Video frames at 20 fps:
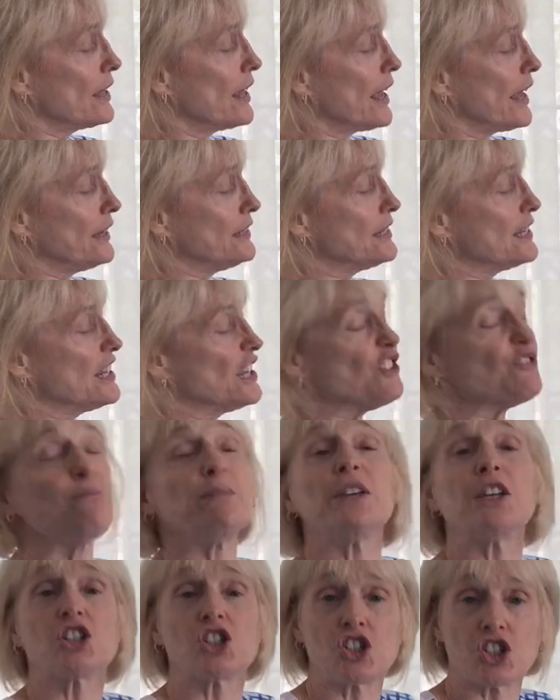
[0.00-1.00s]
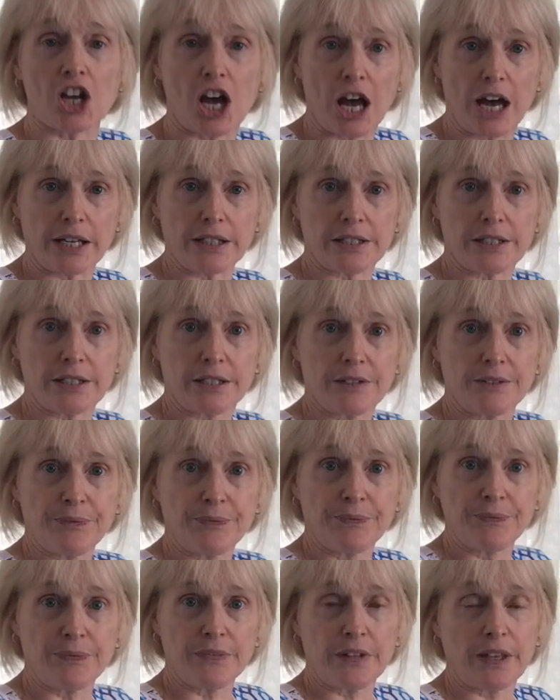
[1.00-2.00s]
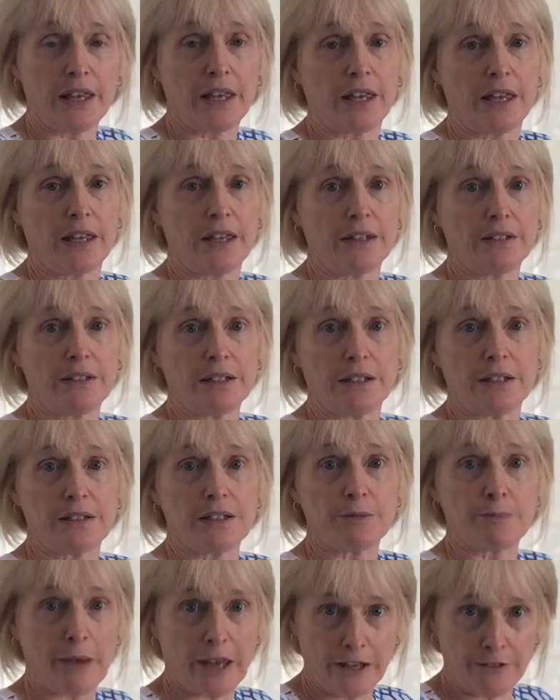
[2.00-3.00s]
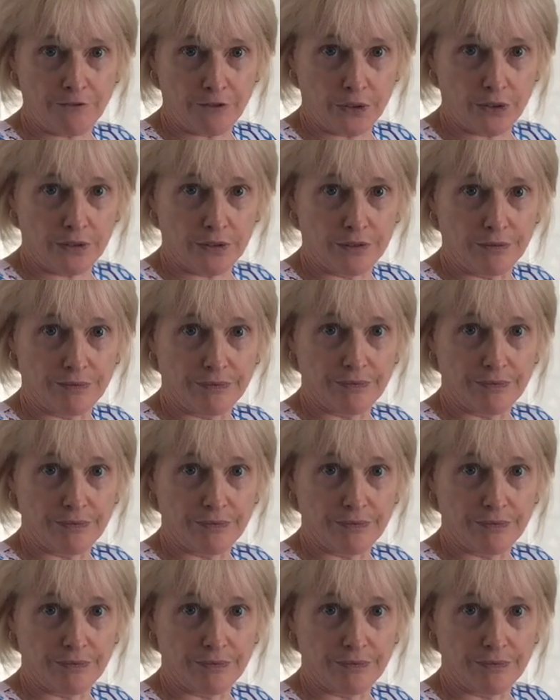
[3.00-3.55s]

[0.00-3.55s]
had to give me a shot, and it's painful.